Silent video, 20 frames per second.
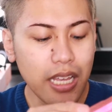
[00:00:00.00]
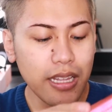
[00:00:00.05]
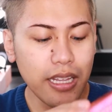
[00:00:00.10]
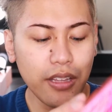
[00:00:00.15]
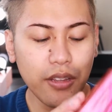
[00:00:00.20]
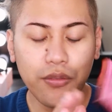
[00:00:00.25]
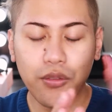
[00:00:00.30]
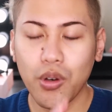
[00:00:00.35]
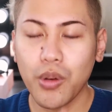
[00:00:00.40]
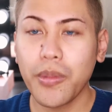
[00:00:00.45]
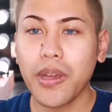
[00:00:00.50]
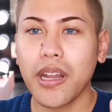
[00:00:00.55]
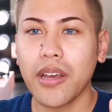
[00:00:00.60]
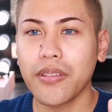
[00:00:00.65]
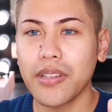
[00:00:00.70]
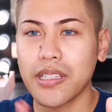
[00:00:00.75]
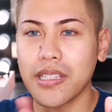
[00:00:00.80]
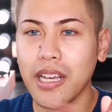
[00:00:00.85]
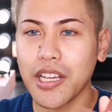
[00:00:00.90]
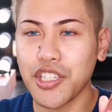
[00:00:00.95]
Now, the format of
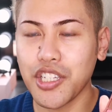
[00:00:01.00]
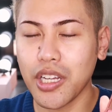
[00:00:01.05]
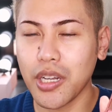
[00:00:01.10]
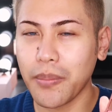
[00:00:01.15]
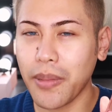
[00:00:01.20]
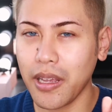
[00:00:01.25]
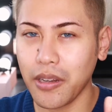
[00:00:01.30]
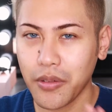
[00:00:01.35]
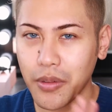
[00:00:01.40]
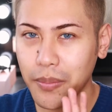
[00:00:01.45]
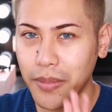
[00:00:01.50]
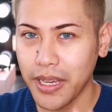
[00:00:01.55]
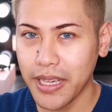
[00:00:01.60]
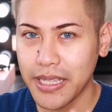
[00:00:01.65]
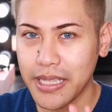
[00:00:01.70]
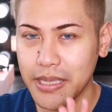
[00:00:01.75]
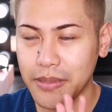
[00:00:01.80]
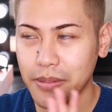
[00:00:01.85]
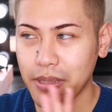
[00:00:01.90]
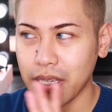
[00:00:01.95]
this eyeshadow palette
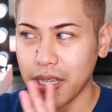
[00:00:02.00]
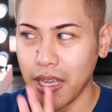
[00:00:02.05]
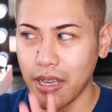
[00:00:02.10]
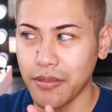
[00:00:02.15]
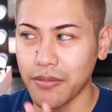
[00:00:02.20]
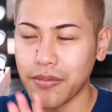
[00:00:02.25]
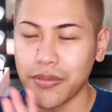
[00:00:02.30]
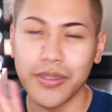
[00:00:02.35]
reminds me of